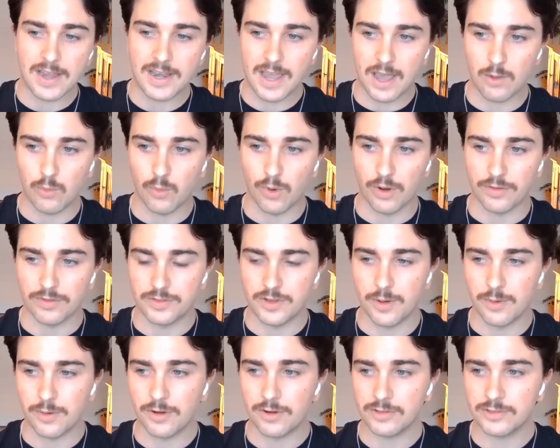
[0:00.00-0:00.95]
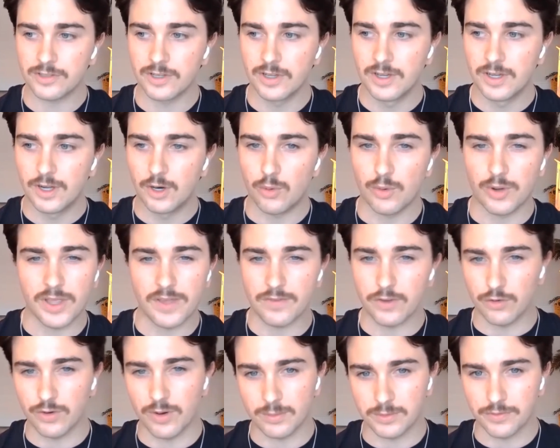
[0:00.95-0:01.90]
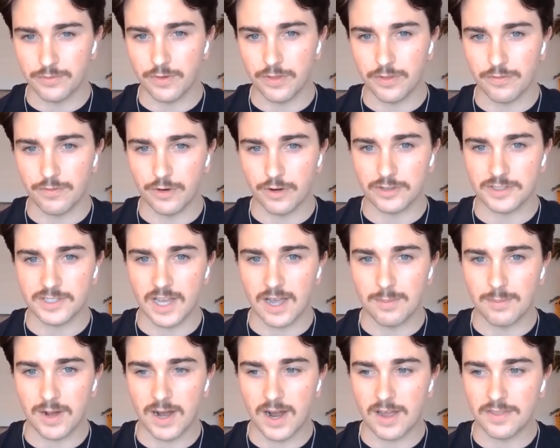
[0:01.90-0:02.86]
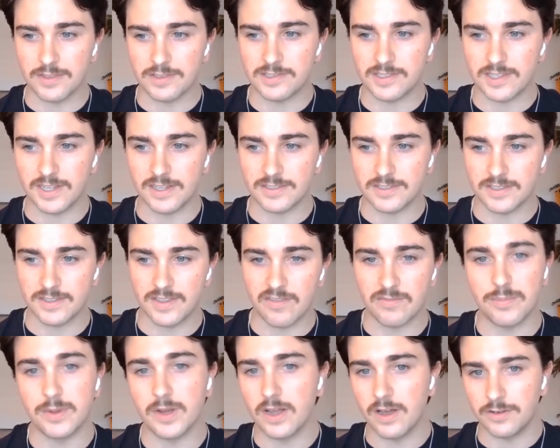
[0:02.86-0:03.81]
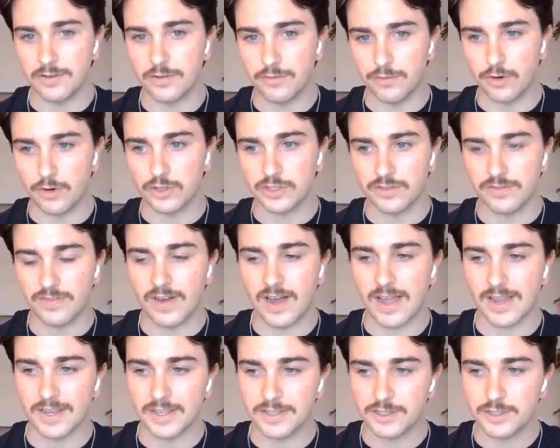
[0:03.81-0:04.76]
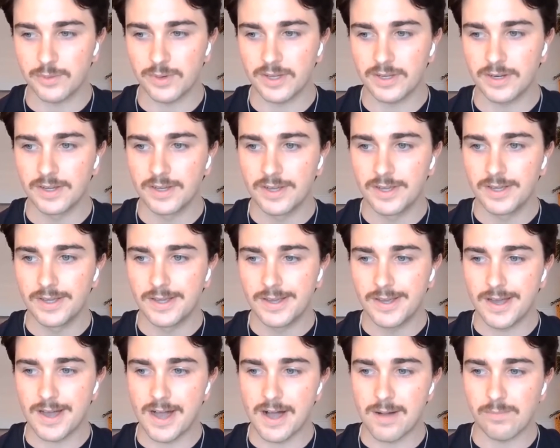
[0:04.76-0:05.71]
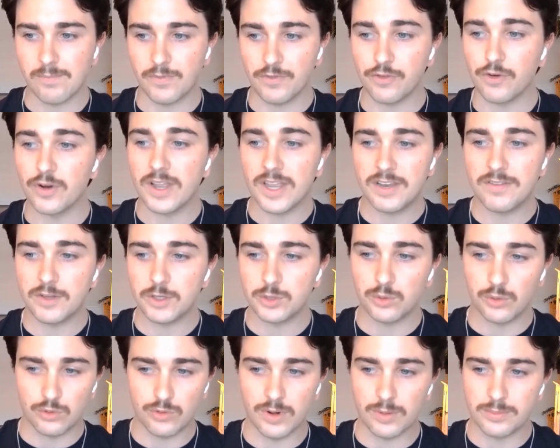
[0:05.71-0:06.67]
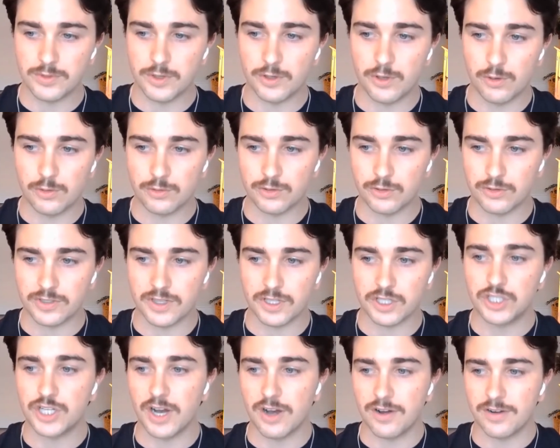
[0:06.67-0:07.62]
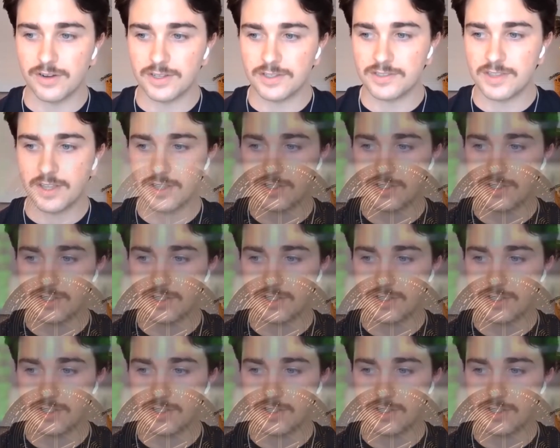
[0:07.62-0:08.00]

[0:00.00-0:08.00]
net worth donors who are giving crypto for the first time behind the scenes as they've begun diversifying into it. For individual crypto users and the charities